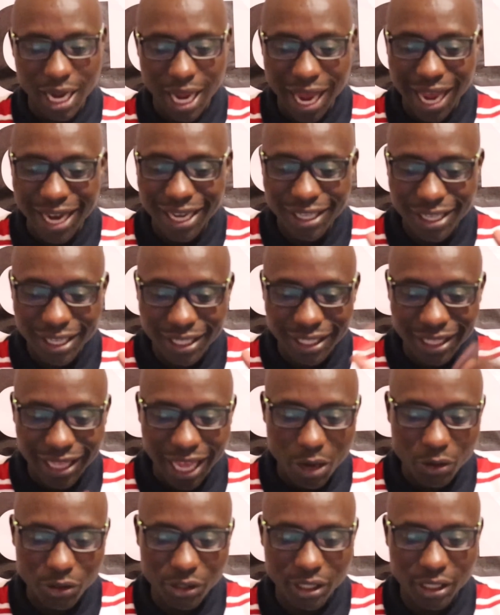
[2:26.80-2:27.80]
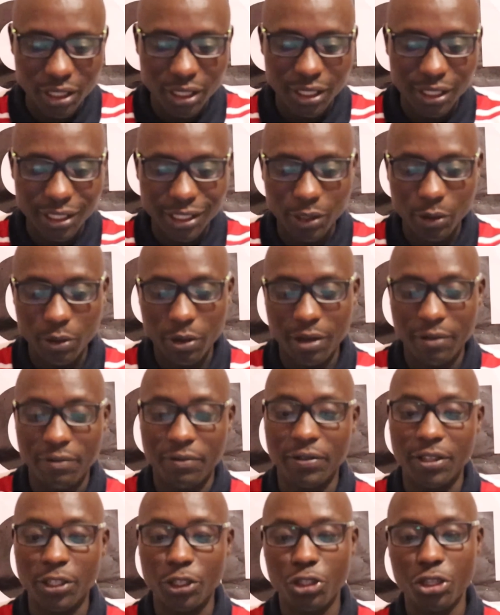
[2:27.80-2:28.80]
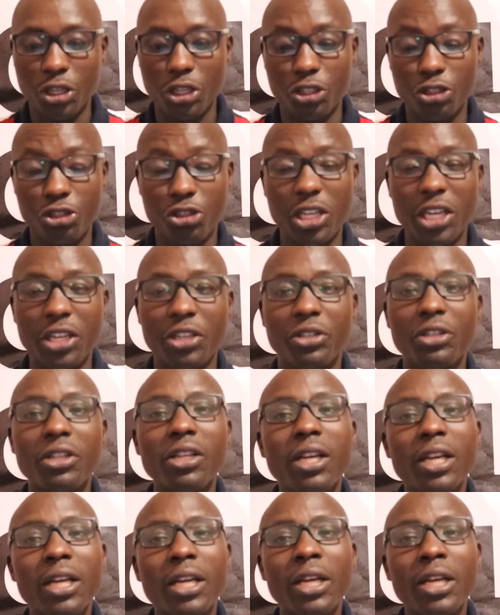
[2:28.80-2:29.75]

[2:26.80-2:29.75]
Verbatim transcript: 100,000 square feet shed